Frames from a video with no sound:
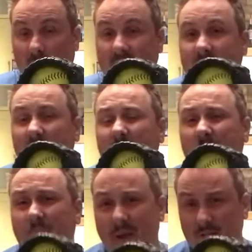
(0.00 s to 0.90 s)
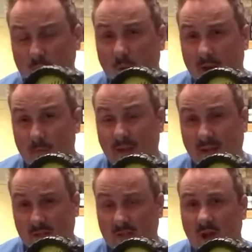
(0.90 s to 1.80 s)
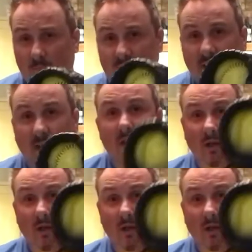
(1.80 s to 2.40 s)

It's the best way to make it stop dead.